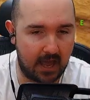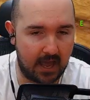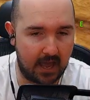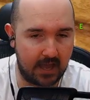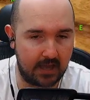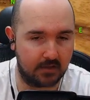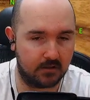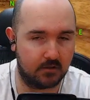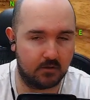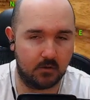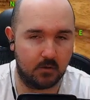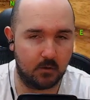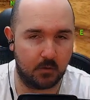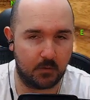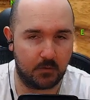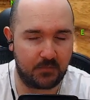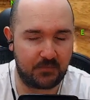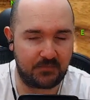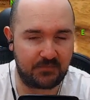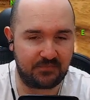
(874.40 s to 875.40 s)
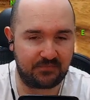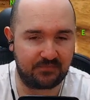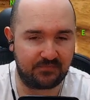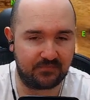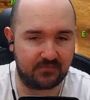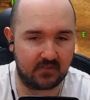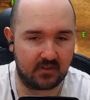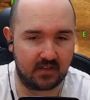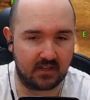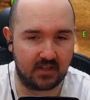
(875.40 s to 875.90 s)
It's cool.
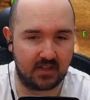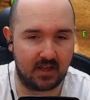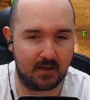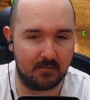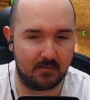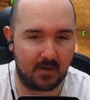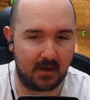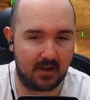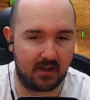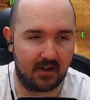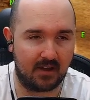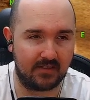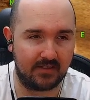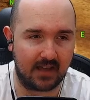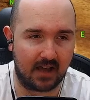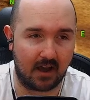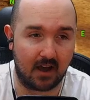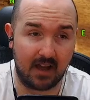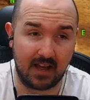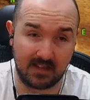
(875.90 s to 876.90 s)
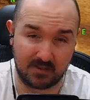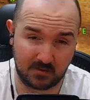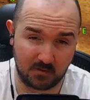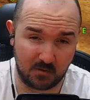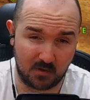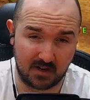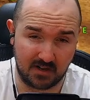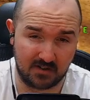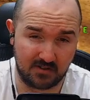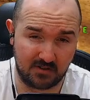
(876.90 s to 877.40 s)
But that's
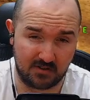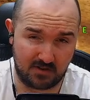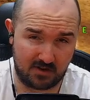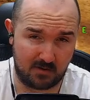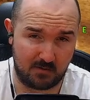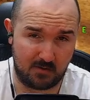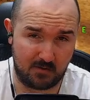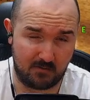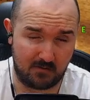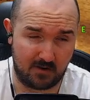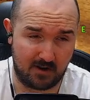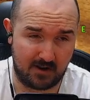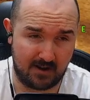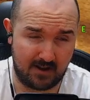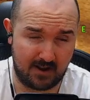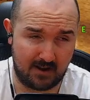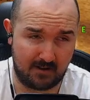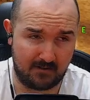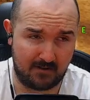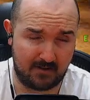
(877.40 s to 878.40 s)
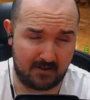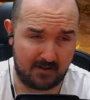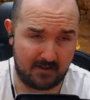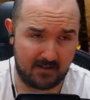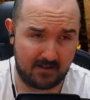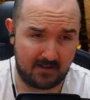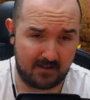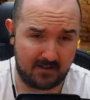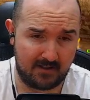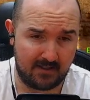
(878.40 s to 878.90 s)
all I can show you right now.
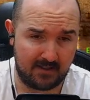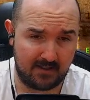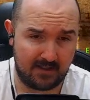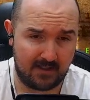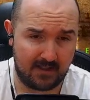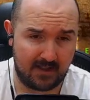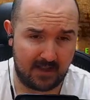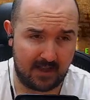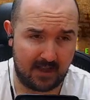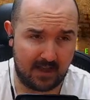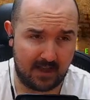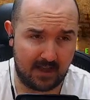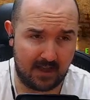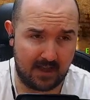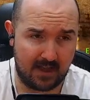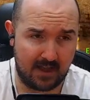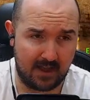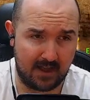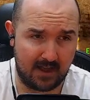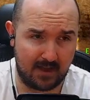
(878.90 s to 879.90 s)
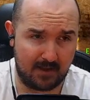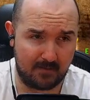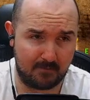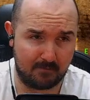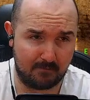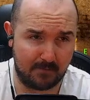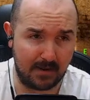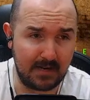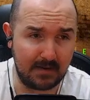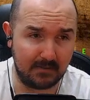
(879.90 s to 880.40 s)
Uh,
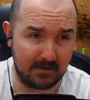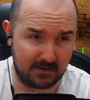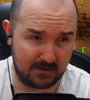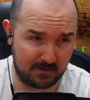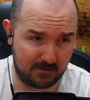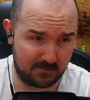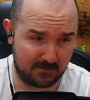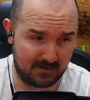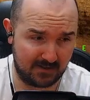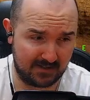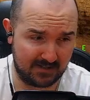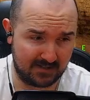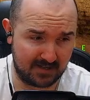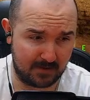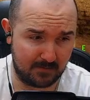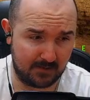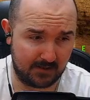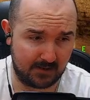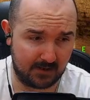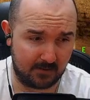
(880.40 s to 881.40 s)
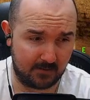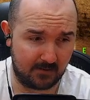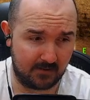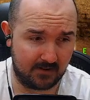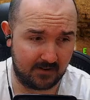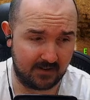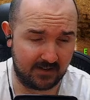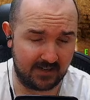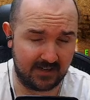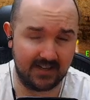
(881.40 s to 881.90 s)
main menu, please. There we go.
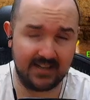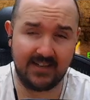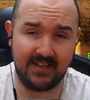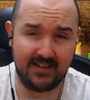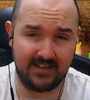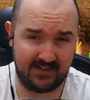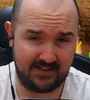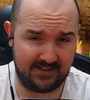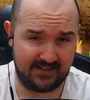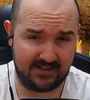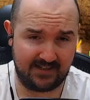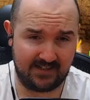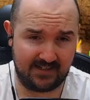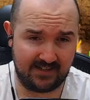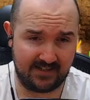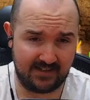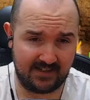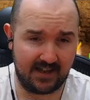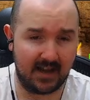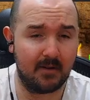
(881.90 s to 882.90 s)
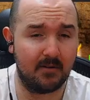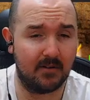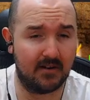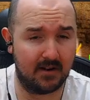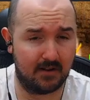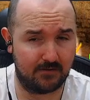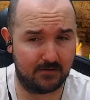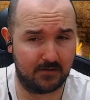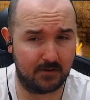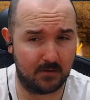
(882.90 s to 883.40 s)
Click, click. I would
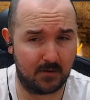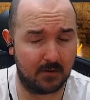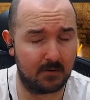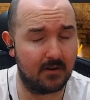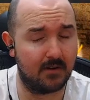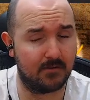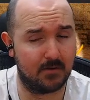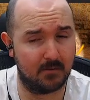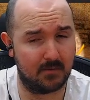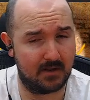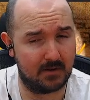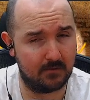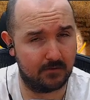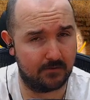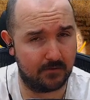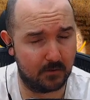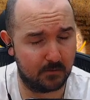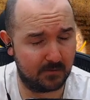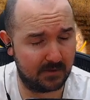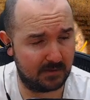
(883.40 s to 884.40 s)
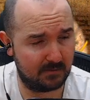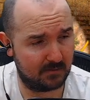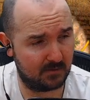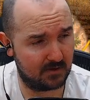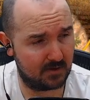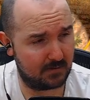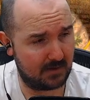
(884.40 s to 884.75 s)
love to. I would love to play with real people on the